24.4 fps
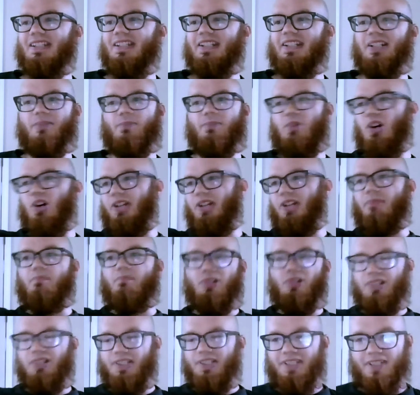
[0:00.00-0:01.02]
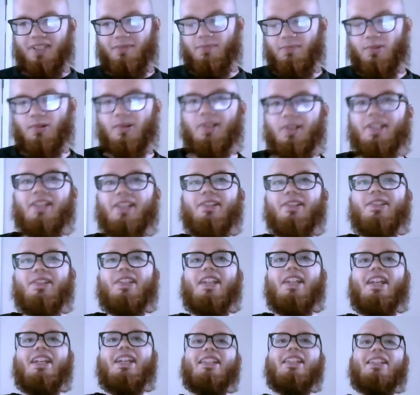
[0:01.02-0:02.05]
a bulletin board. They're
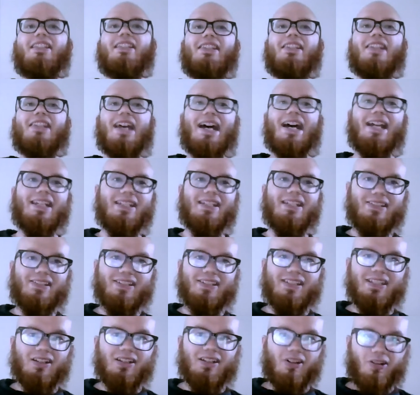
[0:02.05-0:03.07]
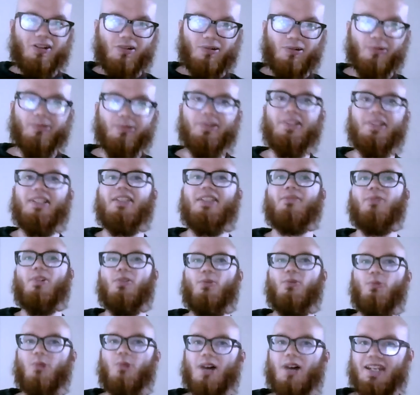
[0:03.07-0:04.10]
saying that is the only
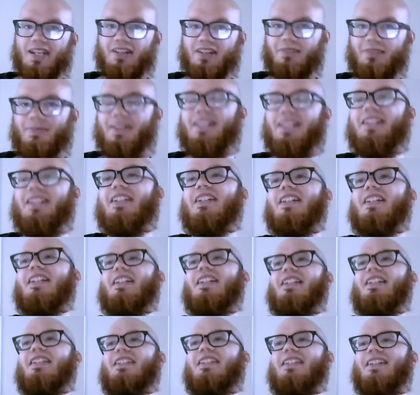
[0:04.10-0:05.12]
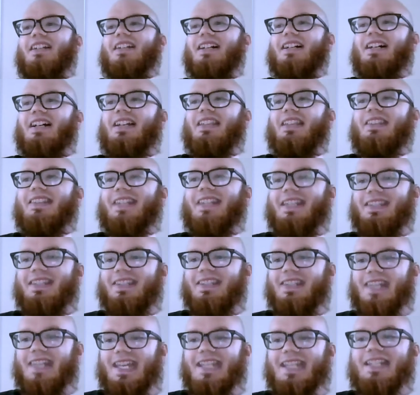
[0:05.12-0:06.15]
requirement that
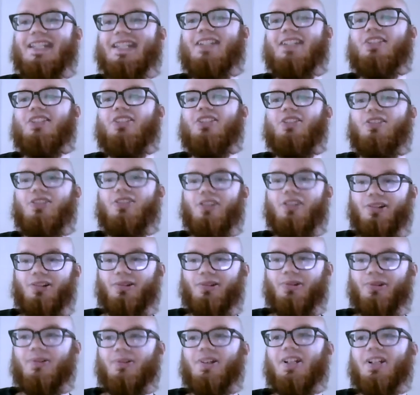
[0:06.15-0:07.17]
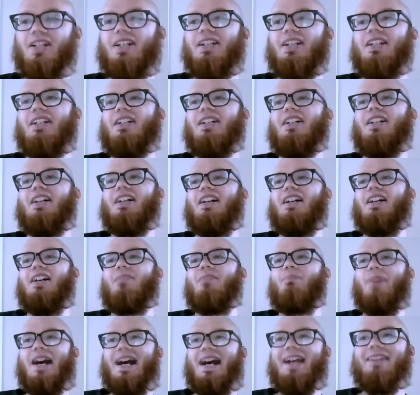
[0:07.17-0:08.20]
they need to do
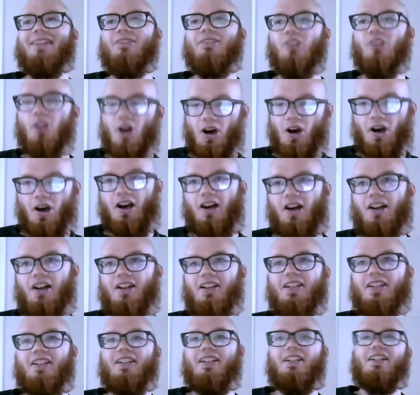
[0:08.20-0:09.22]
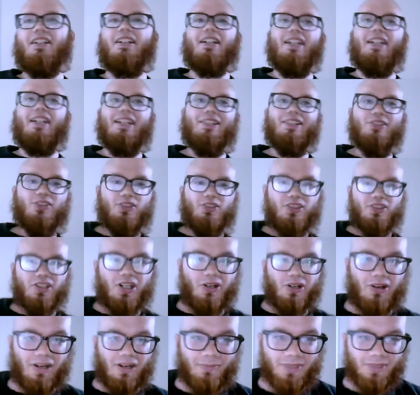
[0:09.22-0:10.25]
by law. And
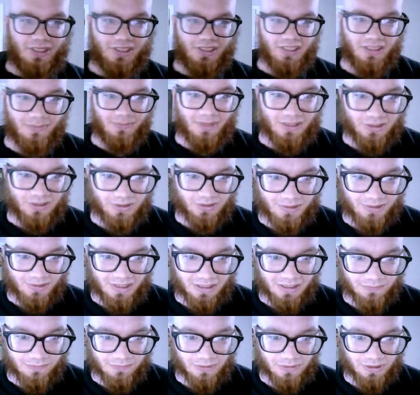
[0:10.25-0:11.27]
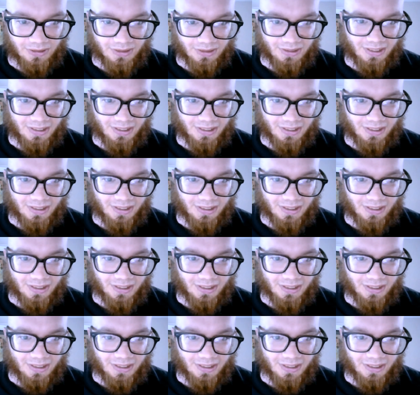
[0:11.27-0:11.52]
so I'm going to share my screen for